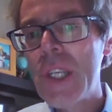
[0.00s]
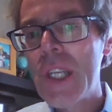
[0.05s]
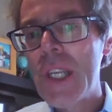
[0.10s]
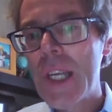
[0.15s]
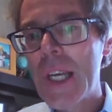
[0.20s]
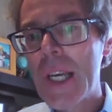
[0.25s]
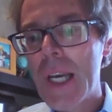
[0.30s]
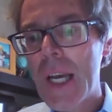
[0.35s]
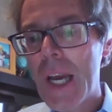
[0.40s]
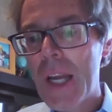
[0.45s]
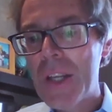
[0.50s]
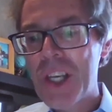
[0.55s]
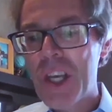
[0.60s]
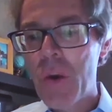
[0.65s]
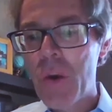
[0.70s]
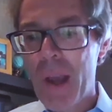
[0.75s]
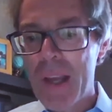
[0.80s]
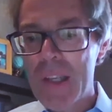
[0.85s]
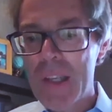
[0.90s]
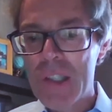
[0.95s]
the
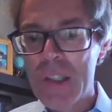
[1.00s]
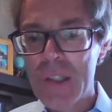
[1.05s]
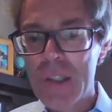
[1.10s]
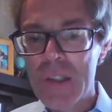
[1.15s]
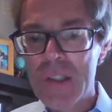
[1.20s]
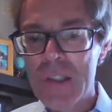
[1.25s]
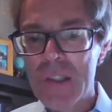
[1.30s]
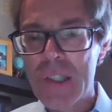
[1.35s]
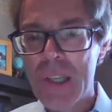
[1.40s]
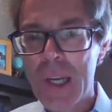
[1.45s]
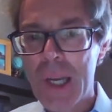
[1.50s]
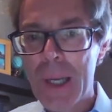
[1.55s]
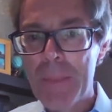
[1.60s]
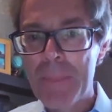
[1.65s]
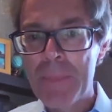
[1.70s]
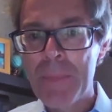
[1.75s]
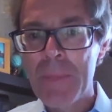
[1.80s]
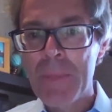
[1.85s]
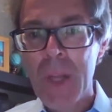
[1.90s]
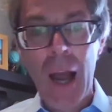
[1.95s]
questions,
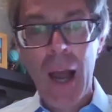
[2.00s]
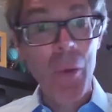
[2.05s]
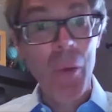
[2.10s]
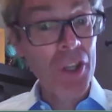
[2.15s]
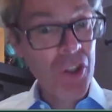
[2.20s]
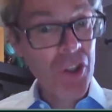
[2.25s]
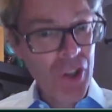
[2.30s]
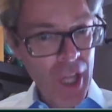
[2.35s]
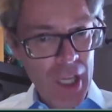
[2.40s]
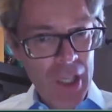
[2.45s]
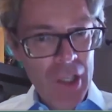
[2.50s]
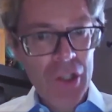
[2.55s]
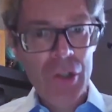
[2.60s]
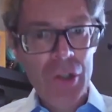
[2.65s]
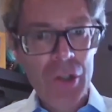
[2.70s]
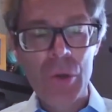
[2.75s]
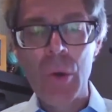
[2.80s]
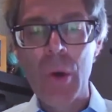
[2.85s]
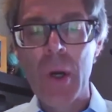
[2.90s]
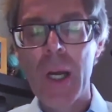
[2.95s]
I want to thank
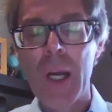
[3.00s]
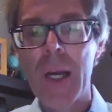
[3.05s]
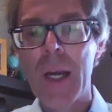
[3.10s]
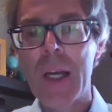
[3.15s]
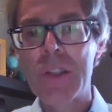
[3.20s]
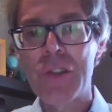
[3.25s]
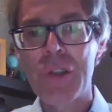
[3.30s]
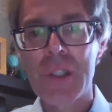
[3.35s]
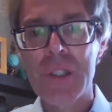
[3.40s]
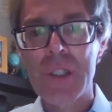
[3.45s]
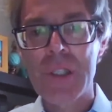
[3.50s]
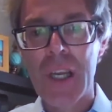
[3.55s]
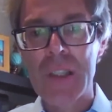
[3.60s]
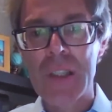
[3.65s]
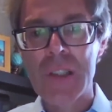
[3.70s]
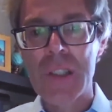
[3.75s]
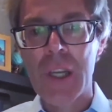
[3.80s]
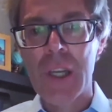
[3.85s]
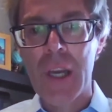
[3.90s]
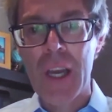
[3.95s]
you, just
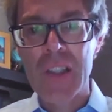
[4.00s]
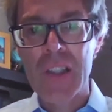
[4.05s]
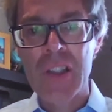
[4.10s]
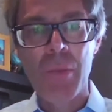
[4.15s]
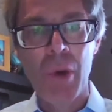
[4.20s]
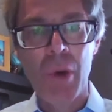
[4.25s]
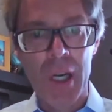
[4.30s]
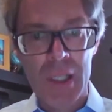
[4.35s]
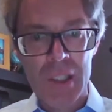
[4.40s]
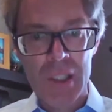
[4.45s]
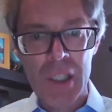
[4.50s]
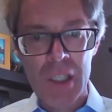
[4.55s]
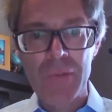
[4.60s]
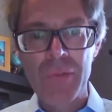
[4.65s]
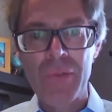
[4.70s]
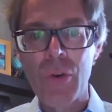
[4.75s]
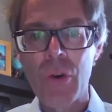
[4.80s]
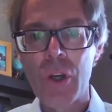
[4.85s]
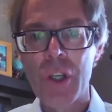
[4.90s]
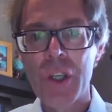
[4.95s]
as Mark did,
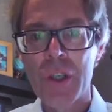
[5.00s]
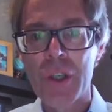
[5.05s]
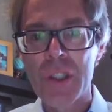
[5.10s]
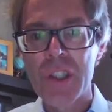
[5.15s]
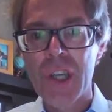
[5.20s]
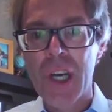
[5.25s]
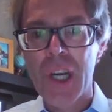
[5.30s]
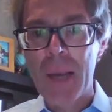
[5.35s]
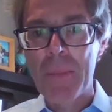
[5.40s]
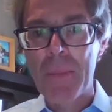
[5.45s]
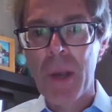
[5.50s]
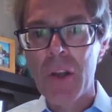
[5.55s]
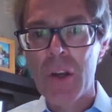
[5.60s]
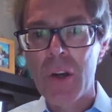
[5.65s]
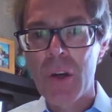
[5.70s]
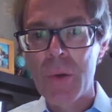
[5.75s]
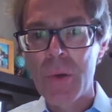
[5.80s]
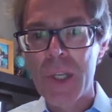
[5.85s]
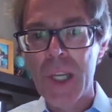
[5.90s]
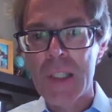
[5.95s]
for your time. I
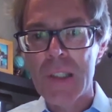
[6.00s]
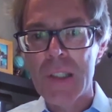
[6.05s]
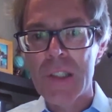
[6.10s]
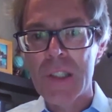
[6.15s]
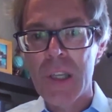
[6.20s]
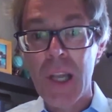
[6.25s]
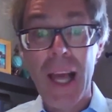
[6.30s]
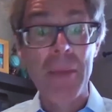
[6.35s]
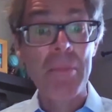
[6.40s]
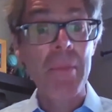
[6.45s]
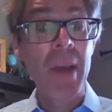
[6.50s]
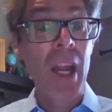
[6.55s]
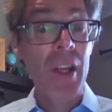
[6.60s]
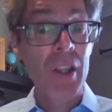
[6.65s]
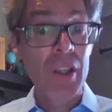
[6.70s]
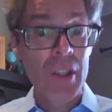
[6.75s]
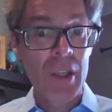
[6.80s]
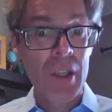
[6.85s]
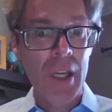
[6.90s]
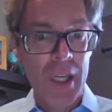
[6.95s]
know that, like
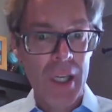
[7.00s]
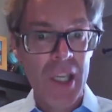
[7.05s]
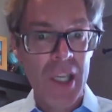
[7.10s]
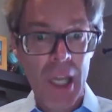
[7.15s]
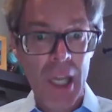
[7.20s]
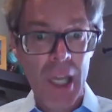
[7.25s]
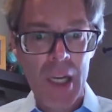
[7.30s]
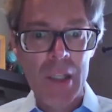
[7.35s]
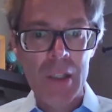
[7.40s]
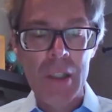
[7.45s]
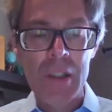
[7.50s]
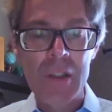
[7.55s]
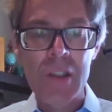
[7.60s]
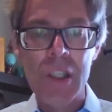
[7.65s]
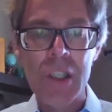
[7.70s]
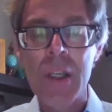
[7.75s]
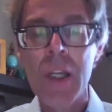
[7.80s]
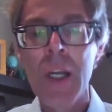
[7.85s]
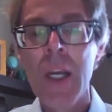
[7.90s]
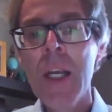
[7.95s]
many Canadians
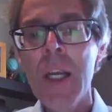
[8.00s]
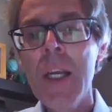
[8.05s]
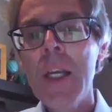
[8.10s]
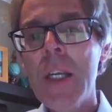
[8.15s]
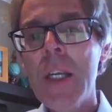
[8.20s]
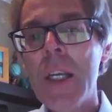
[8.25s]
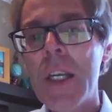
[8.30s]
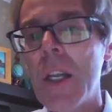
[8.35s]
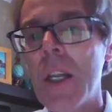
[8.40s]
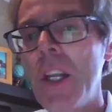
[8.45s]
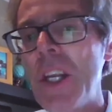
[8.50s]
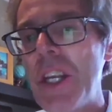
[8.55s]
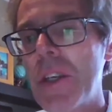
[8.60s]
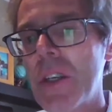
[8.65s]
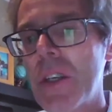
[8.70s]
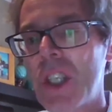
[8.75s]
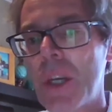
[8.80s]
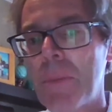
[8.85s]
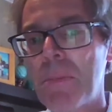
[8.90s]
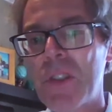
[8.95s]
in
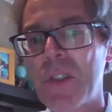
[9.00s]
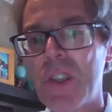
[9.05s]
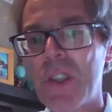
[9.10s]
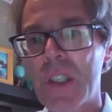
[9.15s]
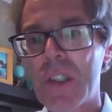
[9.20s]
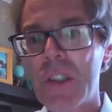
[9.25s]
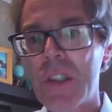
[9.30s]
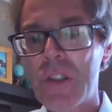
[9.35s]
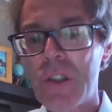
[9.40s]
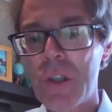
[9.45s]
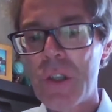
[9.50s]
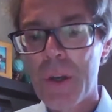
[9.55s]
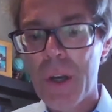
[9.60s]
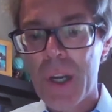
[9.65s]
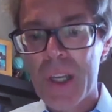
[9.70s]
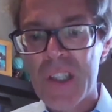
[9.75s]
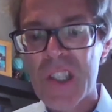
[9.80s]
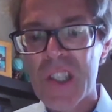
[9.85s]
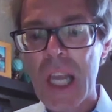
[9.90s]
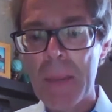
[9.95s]
leadership positions, you're
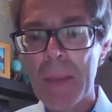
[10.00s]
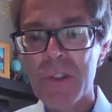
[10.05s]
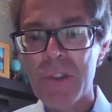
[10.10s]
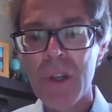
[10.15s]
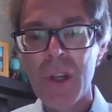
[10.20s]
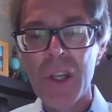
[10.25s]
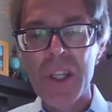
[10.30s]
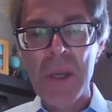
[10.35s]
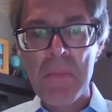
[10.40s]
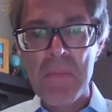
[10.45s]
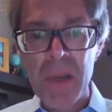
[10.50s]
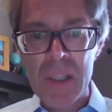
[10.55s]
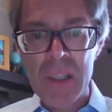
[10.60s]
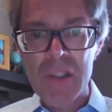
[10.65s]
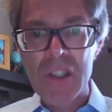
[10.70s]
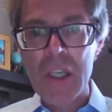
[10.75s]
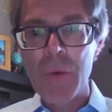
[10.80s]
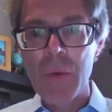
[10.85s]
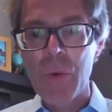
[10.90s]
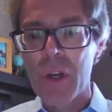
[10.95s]
exceptionally
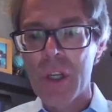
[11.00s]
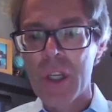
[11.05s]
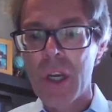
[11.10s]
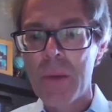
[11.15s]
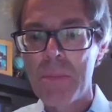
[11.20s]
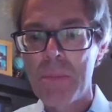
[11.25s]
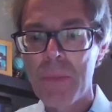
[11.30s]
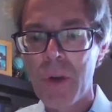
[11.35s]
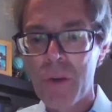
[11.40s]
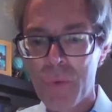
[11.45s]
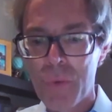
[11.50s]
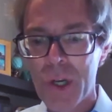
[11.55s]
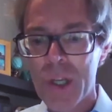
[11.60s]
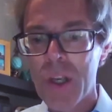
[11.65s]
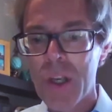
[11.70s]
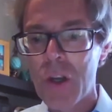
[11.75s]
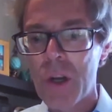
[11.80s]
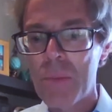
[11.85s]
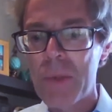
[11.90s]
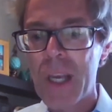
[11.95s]
busy
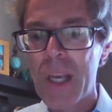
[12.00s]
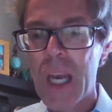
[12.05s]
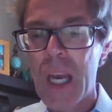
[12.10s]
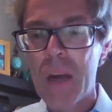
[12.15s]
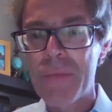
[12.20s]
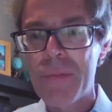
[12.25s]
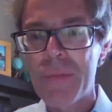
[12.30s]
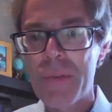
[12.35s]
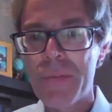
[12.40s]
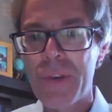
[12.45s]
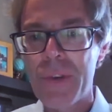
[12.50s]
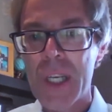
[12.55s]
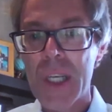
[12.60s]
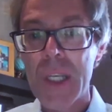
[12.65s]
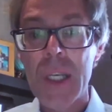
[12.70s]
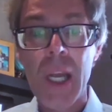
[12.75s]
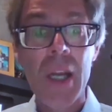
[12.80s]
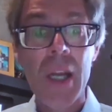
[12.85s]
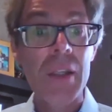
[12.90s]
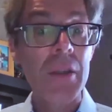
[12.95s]
working on behalf of
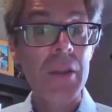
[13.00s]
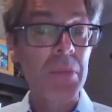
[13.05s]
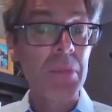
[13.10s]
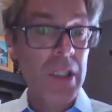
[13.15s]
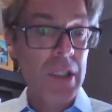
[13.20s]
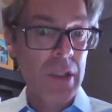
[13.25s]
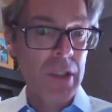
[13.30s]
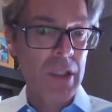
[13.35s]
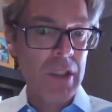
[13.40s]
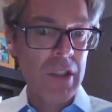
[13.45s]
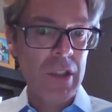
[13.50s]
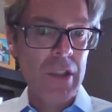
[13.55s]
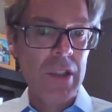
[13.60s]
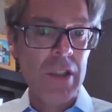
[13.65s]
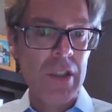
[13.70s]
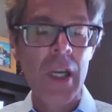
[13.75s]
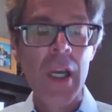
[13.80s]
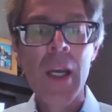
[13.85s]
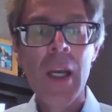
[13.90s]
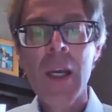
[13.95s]
Canadian
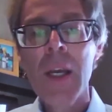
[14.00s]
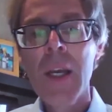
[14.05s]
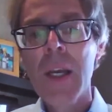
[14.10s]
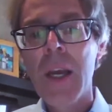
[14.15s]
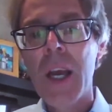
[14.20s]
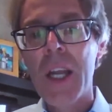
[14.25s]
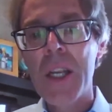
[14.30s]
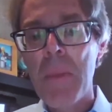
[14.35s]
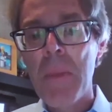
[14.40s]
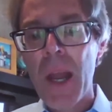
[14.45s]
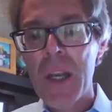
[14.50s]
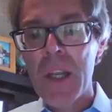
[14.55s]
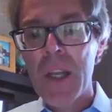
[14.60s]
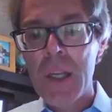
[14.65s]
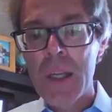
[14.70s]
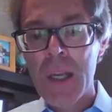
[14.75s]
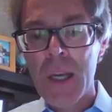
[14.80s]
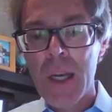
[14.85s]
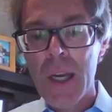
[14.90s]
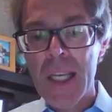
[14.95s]
businesses and the
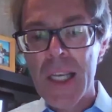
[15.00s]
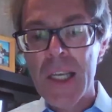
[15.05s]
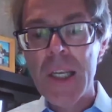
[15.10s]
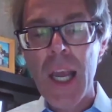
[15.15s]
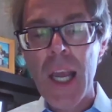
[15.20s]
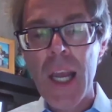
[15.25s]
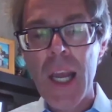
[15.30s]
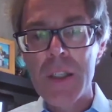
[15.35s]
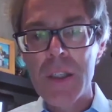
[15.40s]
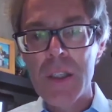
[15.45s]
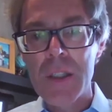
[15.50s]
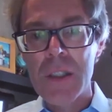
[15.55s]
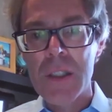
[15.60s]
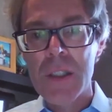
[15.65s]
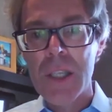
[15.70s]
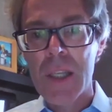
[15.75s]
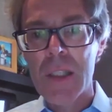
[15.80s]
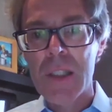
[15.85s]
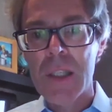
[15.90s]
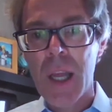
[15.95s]
many Canadians
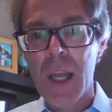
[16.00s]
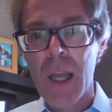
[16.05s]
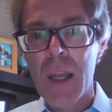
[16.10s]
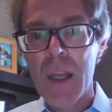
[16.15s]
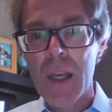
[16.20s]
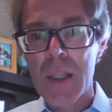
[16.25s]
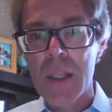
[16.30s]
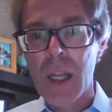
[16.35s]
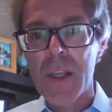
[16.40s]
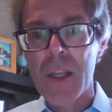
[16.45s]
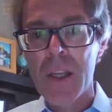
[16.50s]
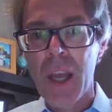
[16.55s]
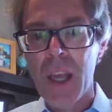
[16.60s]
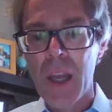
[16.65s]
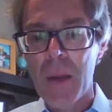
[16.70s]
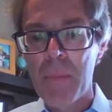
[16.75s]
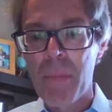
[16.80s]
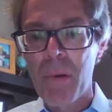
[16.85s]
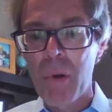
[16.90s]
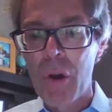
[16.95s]
that they
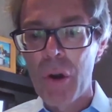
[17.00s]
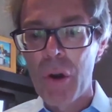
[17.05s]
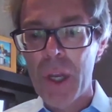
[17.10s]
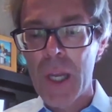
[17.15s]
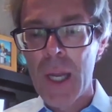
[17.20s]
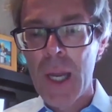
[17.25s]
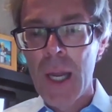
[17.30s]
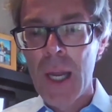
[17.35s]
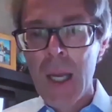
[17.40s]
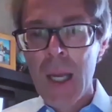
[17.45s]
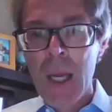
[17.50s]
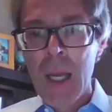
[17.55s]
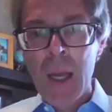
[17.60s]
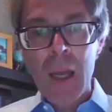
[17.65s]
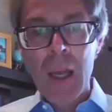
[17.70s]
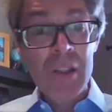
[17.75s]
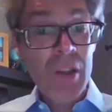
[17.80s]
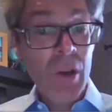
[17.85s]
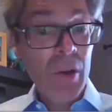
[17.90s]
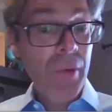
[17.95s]
employ.
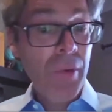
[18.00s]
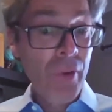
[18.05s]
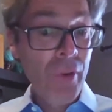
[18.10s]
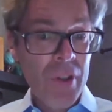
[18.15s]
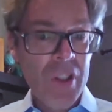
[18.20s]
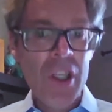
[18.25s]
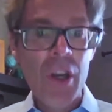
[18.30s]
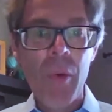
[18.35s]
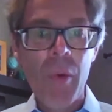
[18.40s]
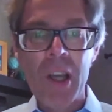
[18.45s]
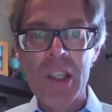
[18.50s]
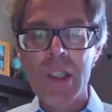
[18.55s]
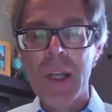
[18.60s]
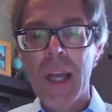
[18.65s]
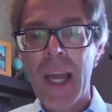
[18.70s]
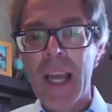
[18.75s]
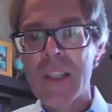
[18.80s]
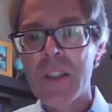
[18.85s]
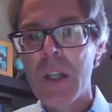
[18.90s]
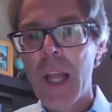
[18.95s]
And so the first question
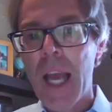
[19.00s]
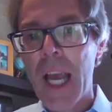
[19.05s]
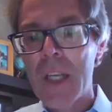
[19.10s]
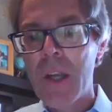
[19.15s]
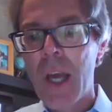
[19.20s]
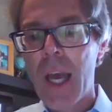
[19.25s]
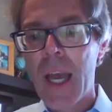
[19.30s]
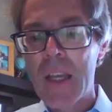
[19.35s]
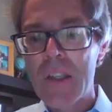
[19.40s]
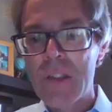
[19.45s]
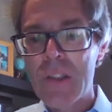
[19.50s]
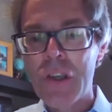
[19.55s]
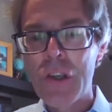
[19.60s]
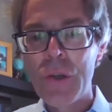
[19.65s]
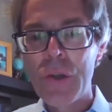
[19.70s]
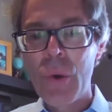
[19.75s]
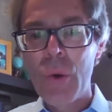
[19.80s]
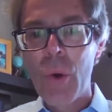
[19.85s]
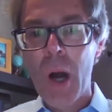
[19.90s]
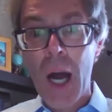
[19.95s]
I'd actually like to ask
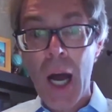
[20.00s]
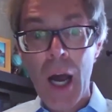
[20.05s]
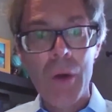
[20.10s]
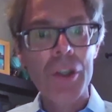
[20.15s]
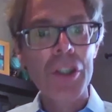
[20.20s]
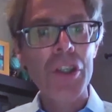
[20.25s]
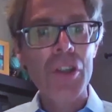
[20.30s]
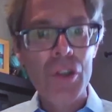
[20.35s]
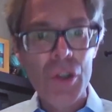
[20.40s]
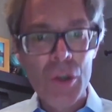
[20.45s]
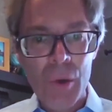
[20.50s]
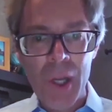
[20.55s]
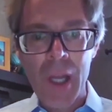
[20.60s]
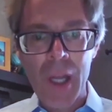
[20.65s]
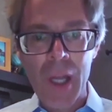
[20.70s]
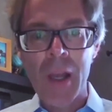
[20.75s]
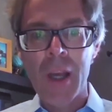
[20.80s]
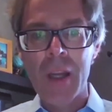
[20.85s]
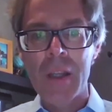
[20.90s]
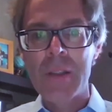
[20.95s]
you, how are you
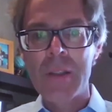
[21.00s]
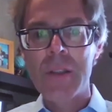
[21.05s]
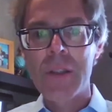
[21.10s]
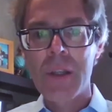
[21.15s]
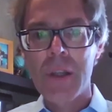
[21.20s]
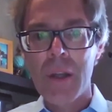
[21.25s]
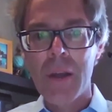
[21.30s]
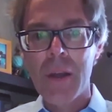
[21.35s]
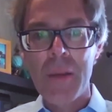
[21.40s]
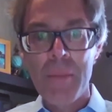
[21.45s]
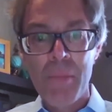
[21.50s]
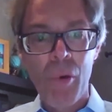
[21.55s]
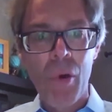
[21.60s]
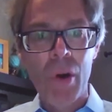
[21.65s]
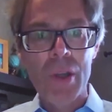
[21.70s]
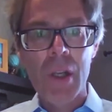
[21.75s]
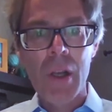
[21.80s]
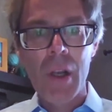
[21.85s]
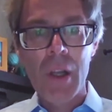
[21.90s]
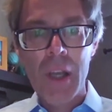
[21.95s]
doing? And
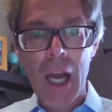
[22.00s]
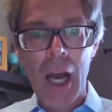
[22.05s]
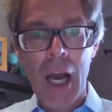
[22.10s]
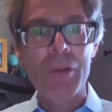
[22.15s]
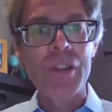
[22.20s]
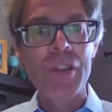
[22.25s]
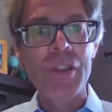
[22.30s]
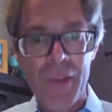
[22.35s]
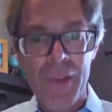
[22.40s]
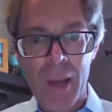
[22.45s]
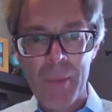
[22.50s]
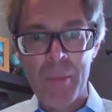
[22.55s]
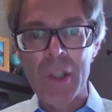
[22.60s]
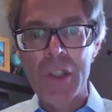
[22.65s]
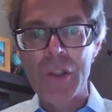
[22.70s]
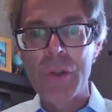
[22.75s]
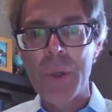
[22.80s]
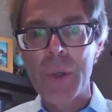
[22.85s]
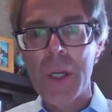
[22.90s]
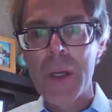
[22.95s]
importantly, how's your
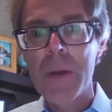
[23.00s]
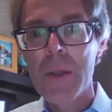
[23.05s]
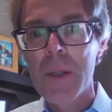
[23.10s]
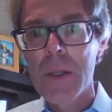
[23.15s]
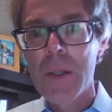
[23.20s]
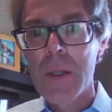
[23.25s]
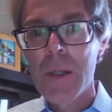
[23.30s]
family doing?